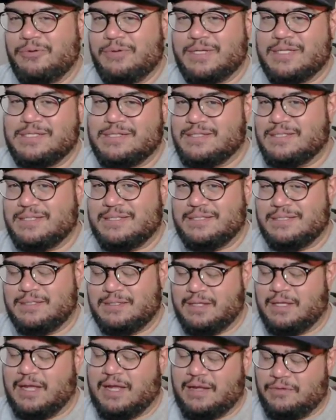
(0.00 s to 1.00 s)
because
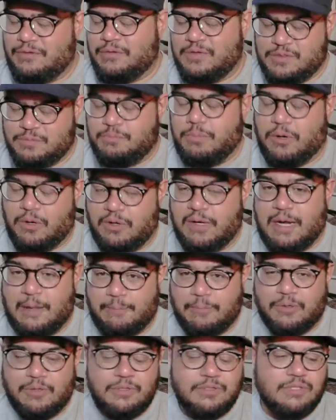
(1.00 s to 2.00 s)
it was per
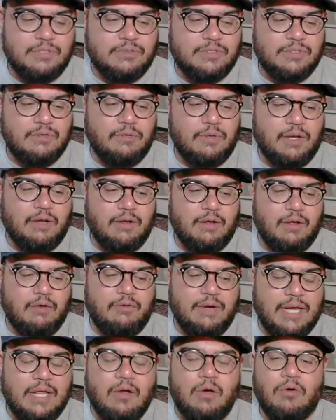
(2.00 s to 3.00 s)
number, so it was
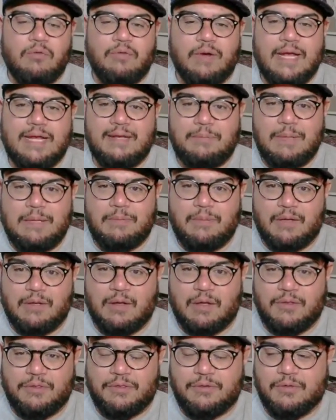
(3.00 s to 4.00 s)
already over 80 people had
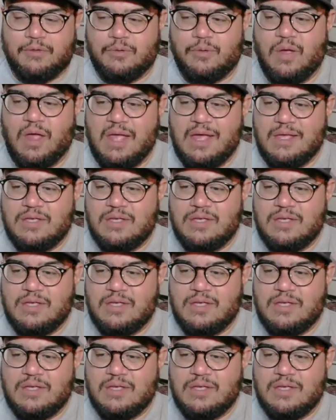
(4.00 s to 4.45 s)
gone through.